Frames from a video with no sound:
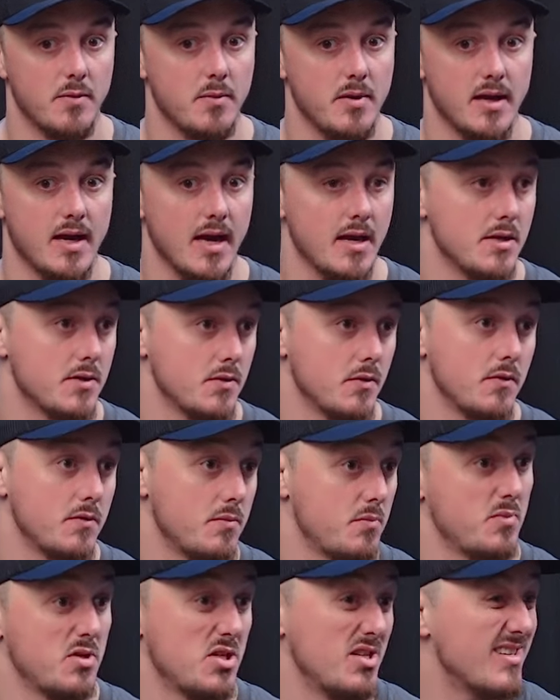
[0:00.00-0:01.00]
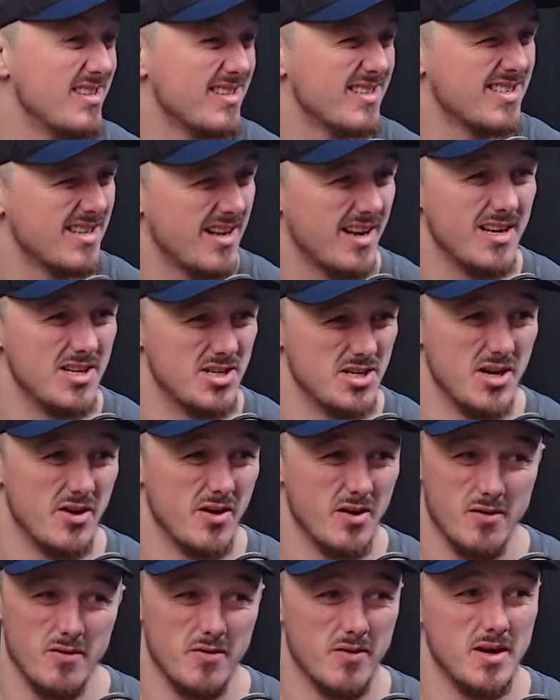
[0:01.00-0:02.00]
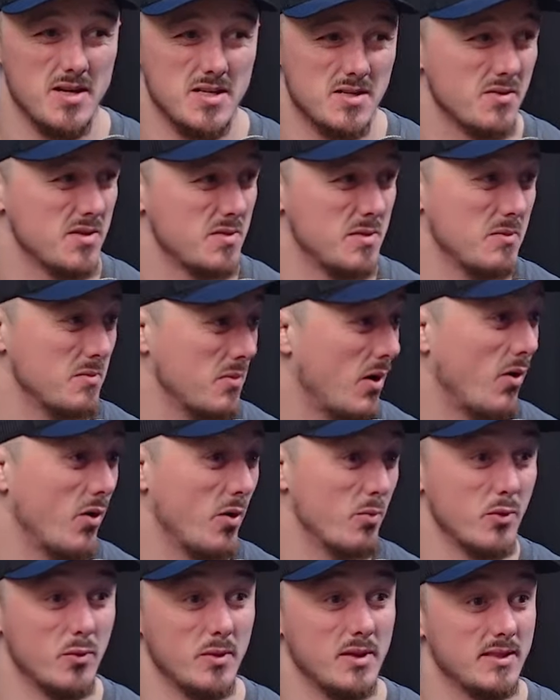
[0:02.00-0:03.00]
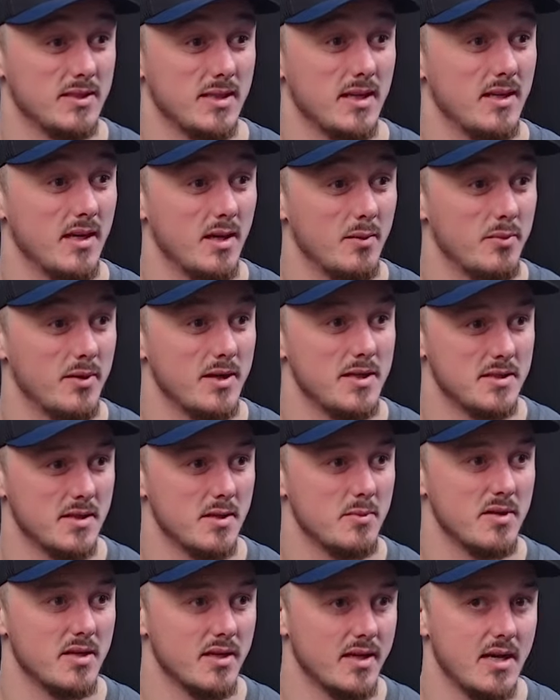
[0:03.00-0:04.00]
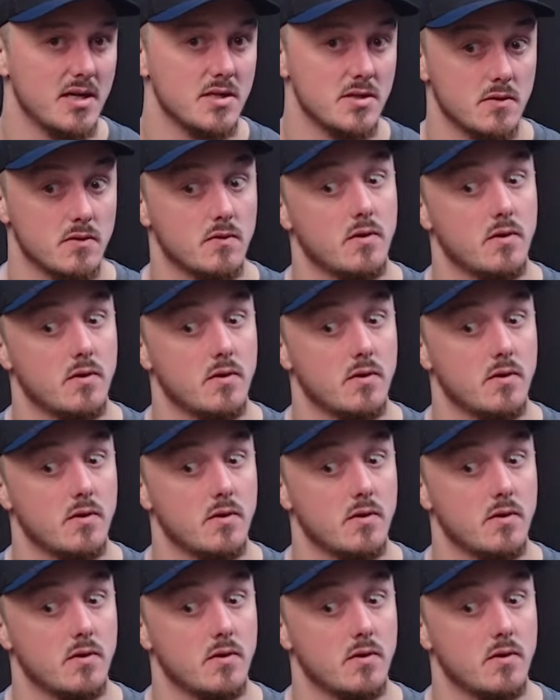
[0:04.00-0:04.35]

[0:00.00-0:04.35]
to be, again, sort of slightly generic advice, not to be horrible when saying that, but it's going to be the case of,